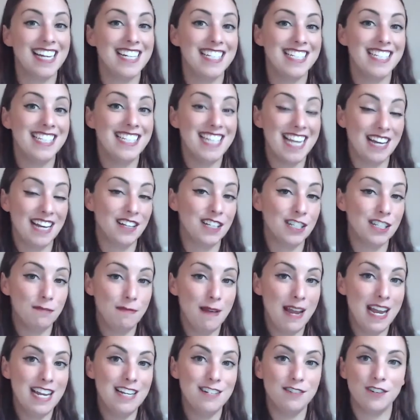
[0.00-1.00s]
a sales
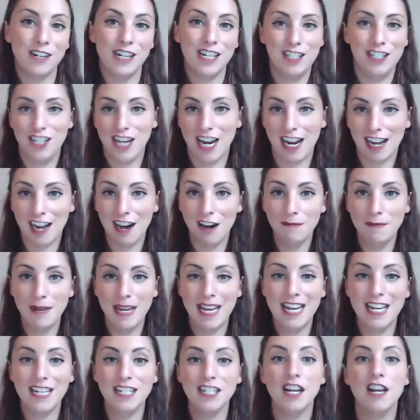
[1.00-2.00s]
page or a checkout
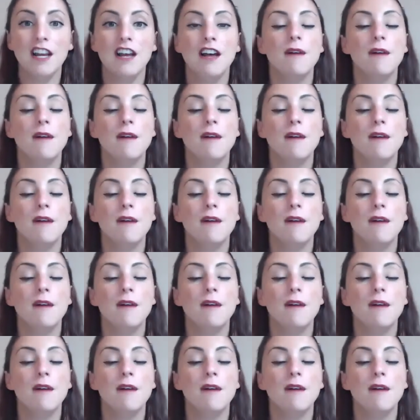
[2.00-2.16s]
page,